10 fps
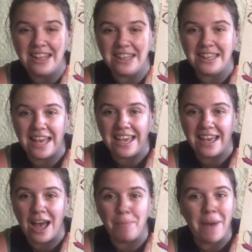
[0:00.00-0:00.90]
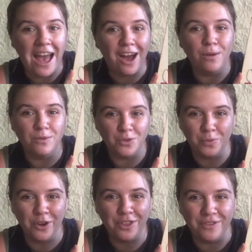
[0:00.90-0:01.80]
like, a pound's
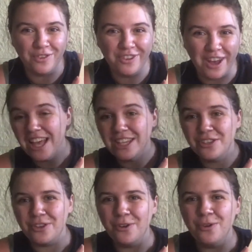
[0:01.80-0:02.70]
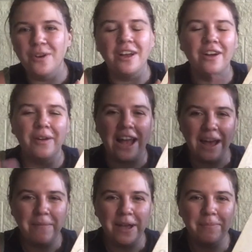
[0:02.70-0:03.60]
worth of stuff. So at
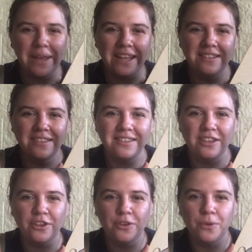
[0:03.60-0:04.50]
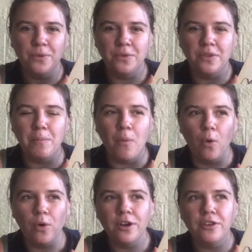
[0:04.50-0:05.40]
my bins, the
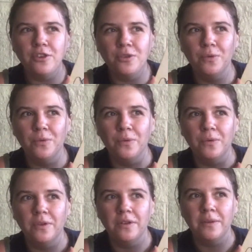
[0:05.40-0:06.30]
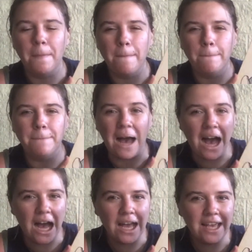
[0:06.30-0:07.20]
more you
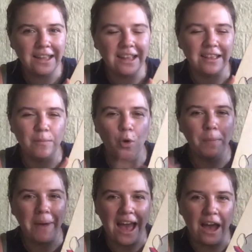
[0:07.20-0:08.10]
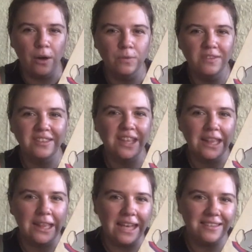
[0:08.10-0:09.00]
buy, like the more pounds, the
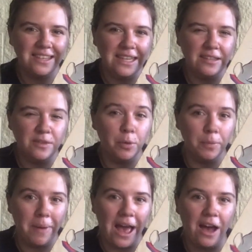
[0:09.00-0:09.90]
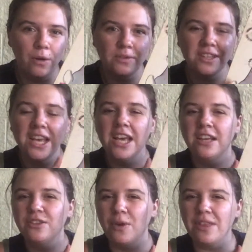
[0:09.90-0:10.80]
less it is per pound.
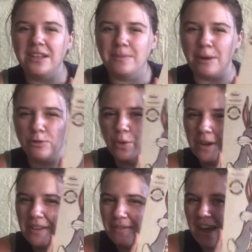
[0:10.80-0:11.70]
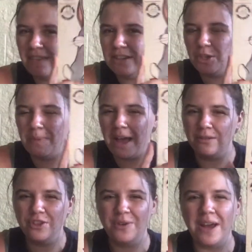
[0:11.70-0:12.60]
So I think it's about 25-ish
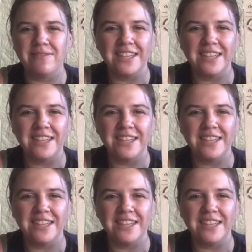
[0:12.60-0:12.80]
pounds you have to